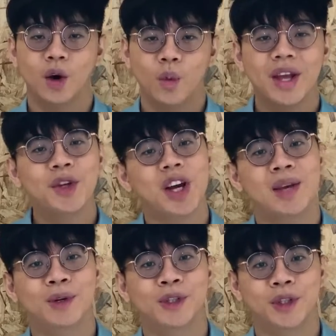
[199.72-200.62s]
When you're
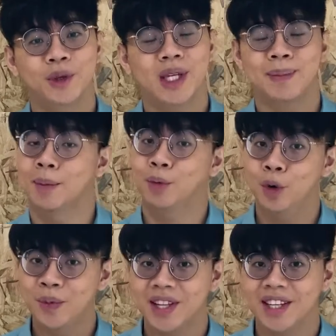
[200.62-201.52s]
able to use them
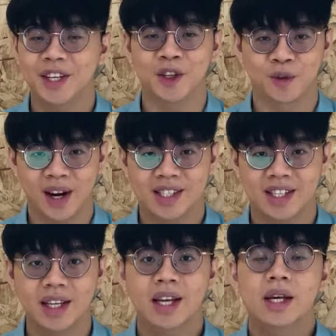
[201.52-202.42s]
appropriately in your
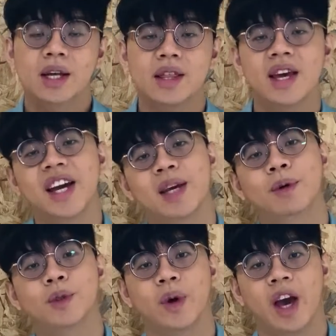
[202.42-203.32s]
writing, they are
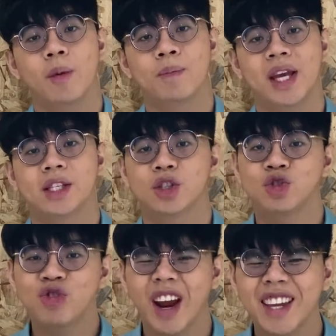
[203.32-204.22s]
able to help paint
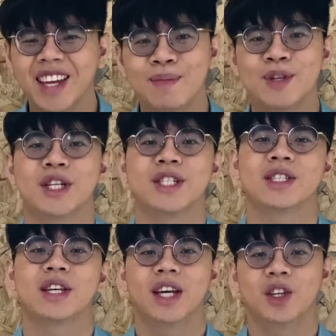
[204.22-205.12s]
striking
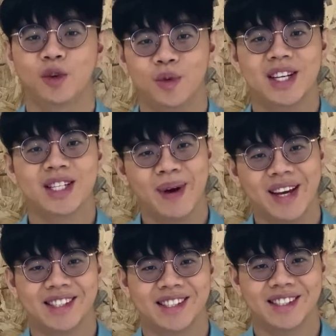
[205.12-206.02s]
images in your readers'
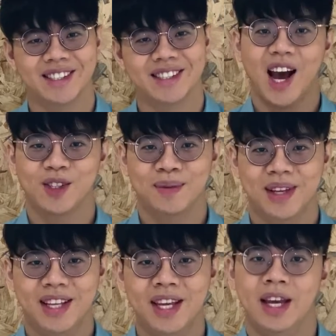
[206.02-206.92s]
minds.
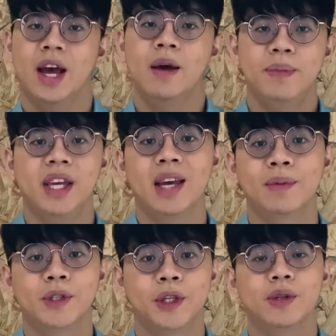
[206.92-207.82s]
Ultimately, being
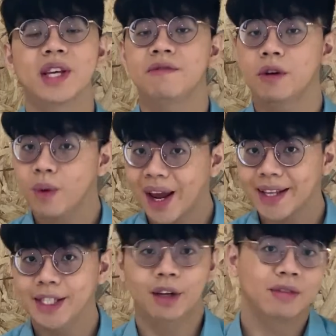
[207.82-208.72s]
able to use a
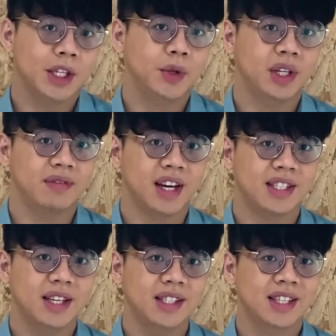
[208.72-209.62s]
variety of literary
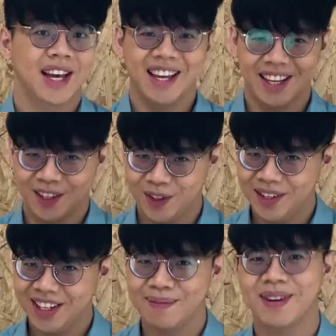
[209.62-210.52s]
devices,
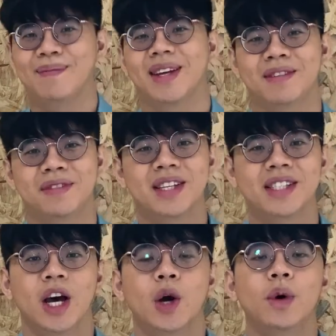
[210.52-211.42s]
including implied metaphors,
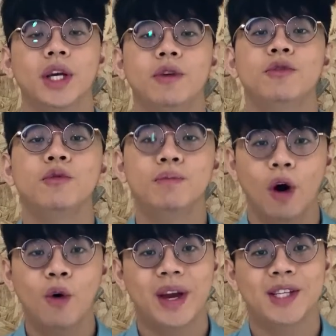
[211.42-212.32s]
will give you
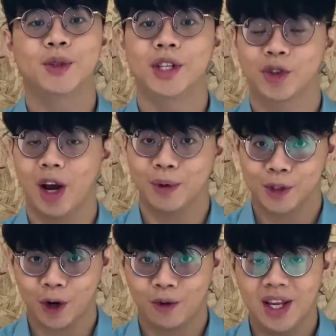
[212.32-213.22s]
more ways to describe your
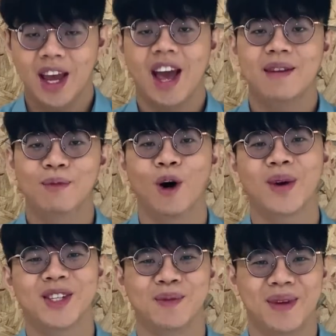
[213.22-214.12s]
story and more
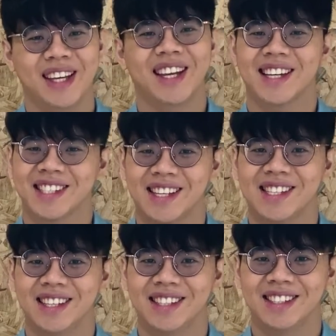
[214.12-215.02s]
ways to make it exciting.